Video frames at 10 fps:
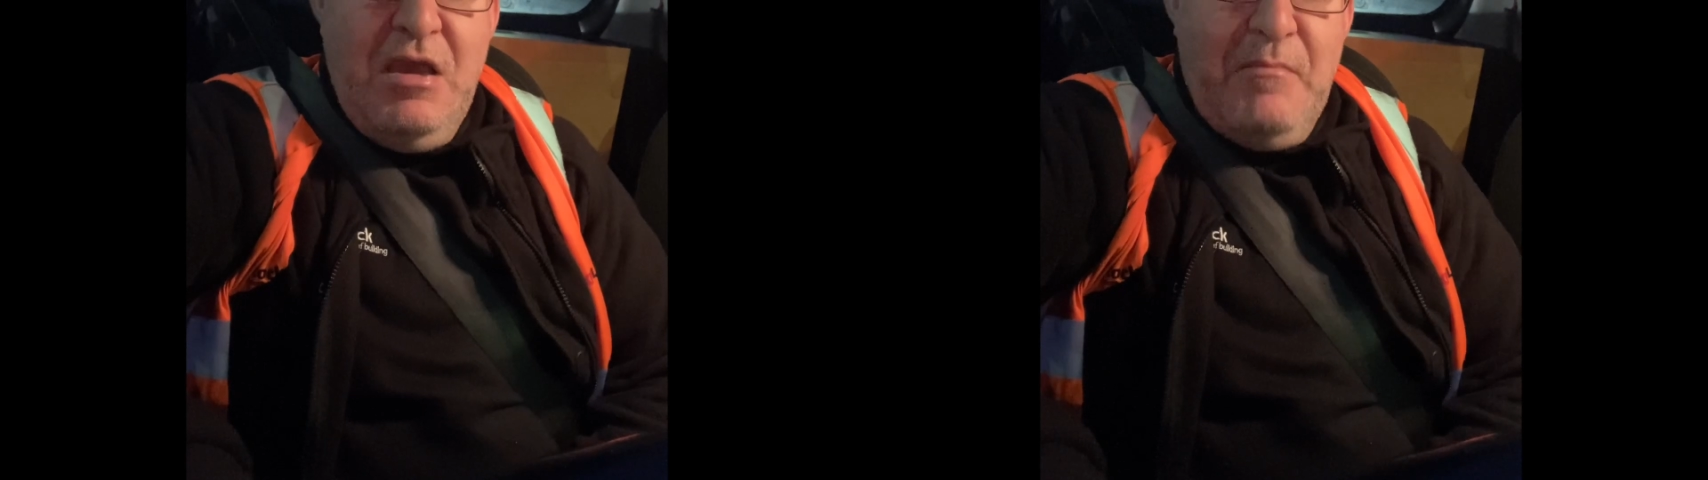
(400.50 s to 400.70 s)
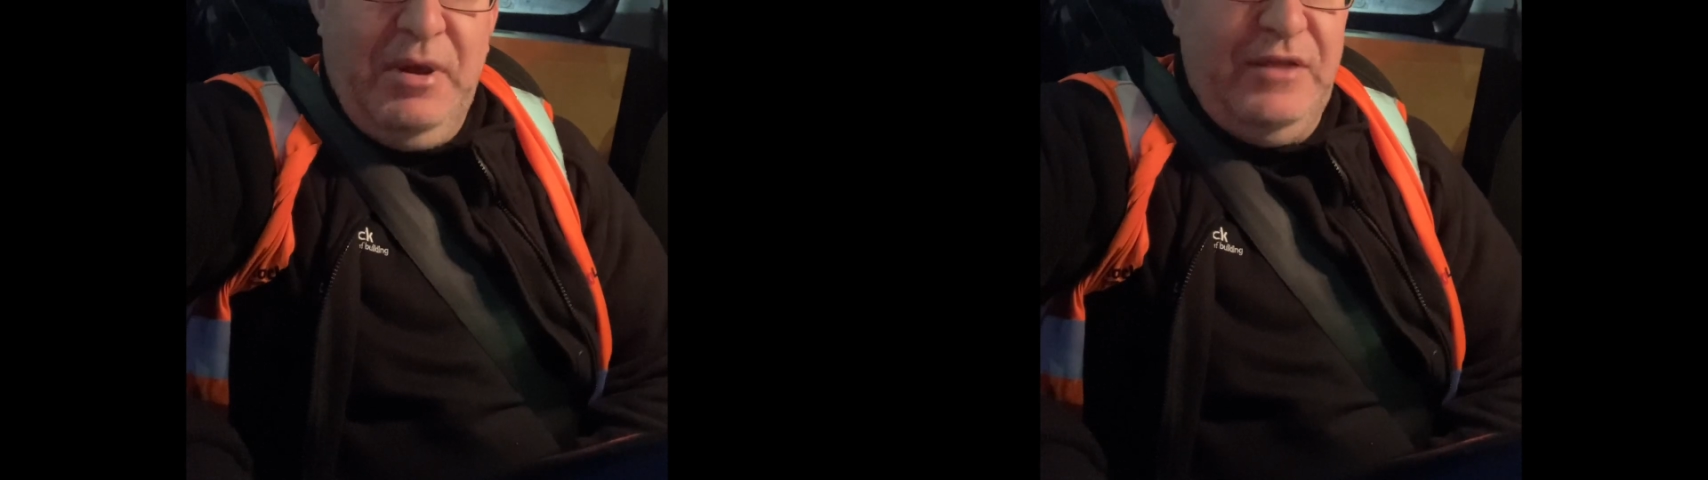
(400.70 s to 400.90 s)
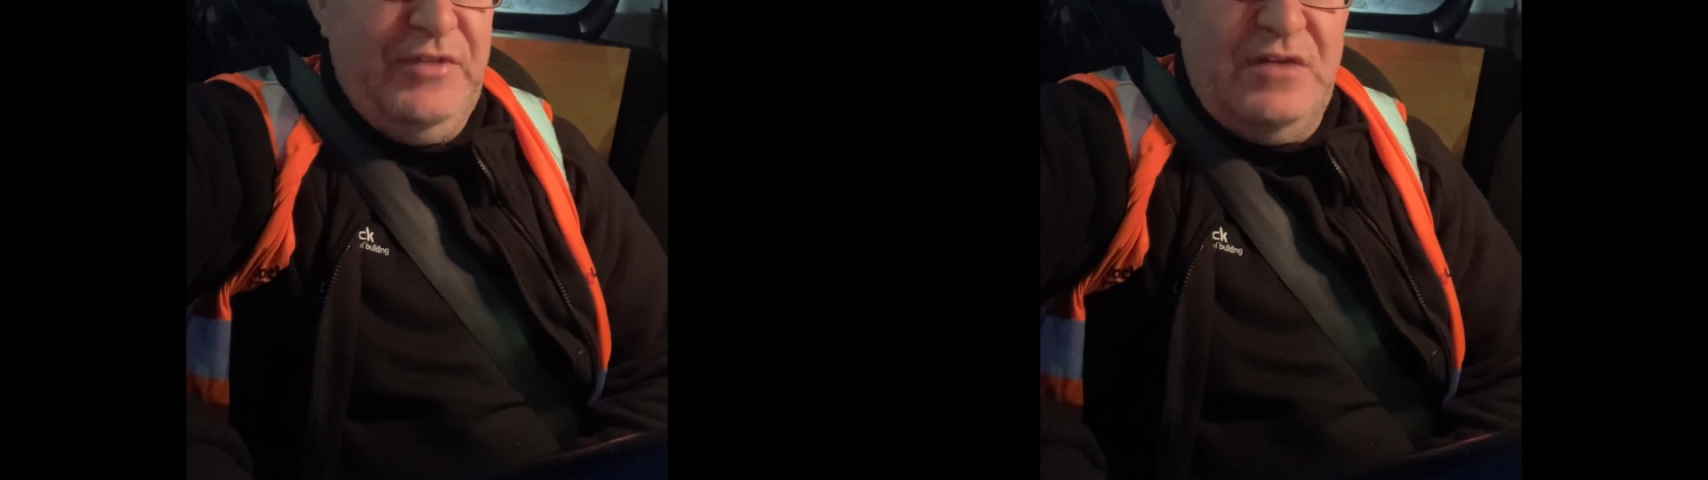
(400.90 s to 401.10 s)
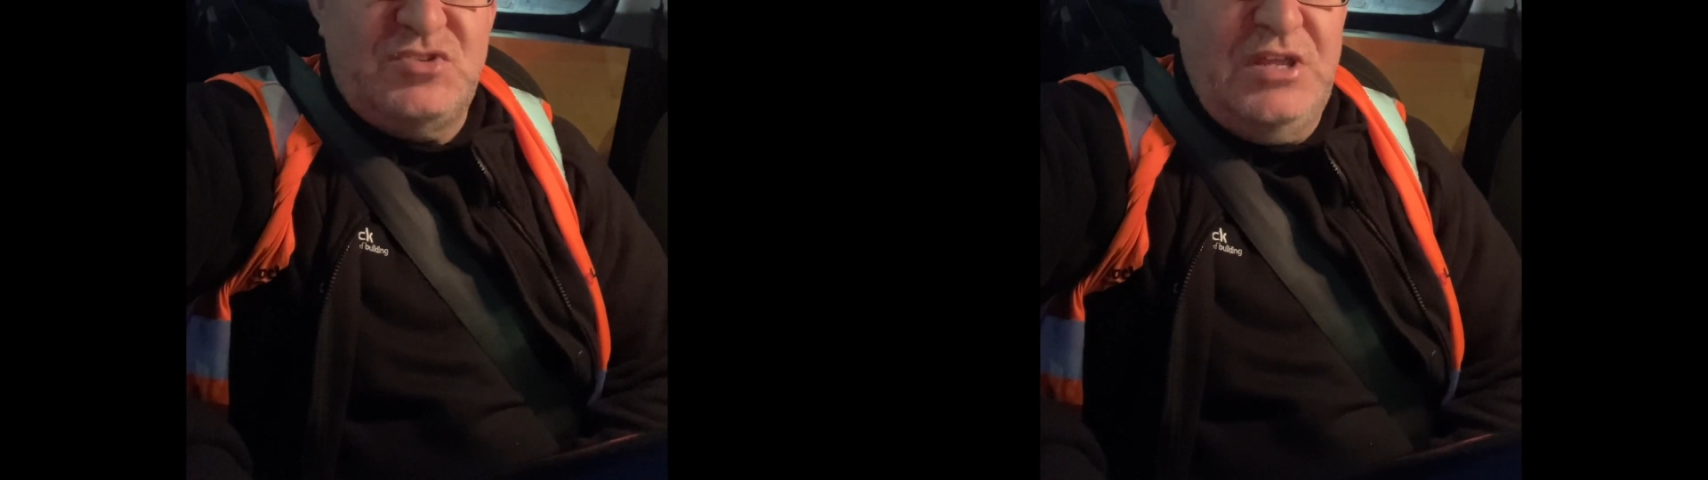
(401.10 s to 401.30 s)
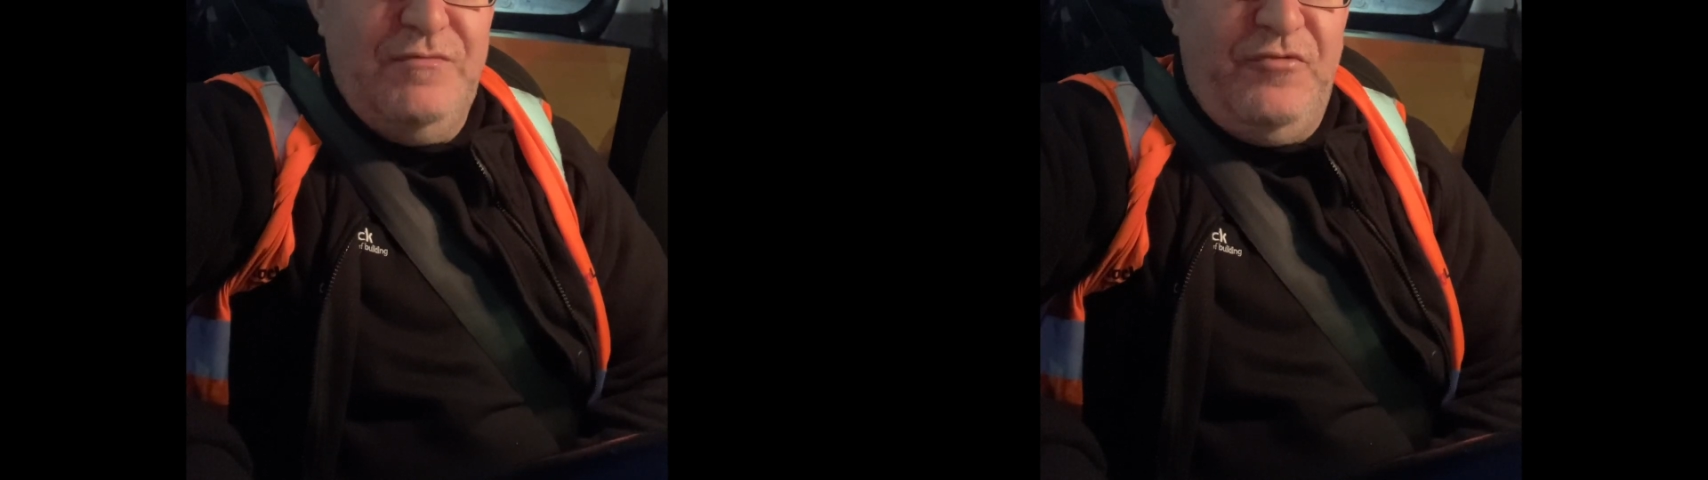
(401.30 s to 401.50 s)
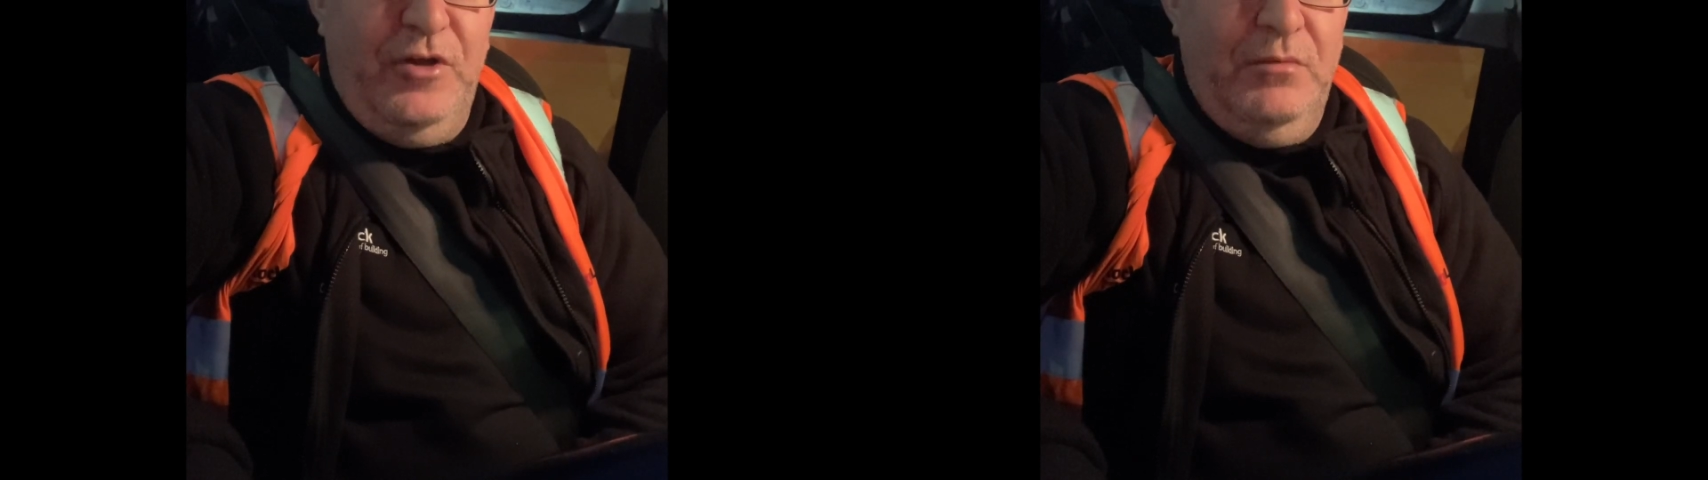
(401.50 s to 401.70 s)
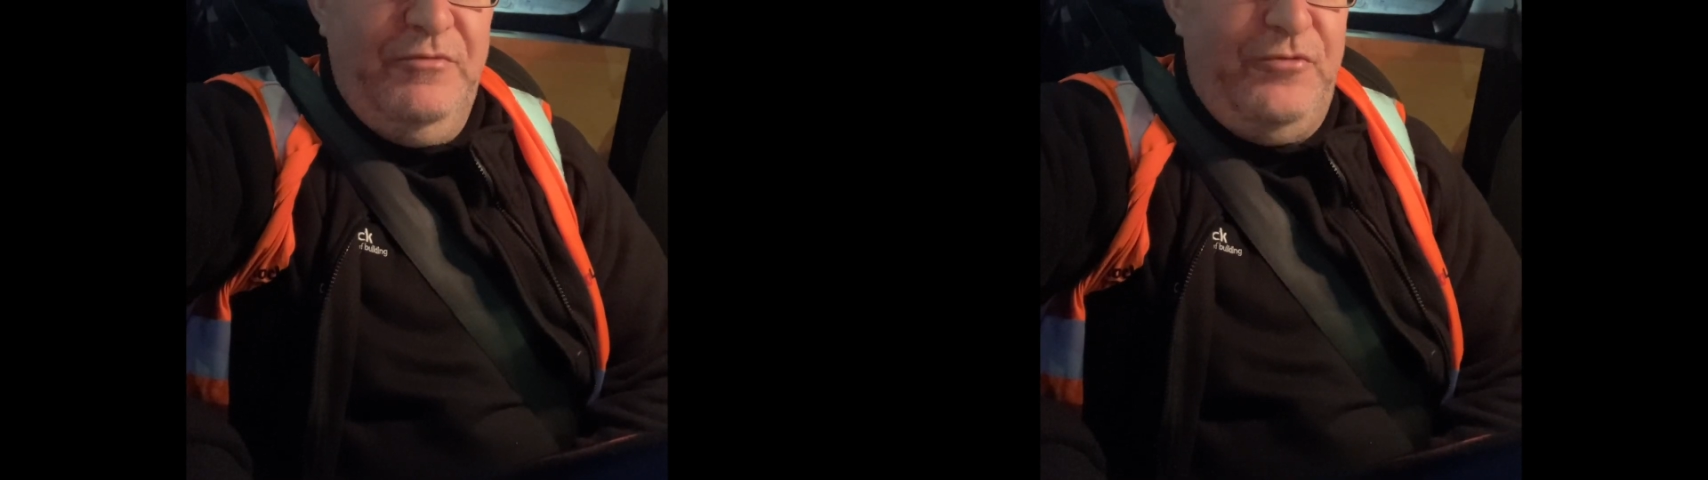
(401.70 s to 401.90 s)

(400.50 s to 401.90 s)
but I don't think I've seen the film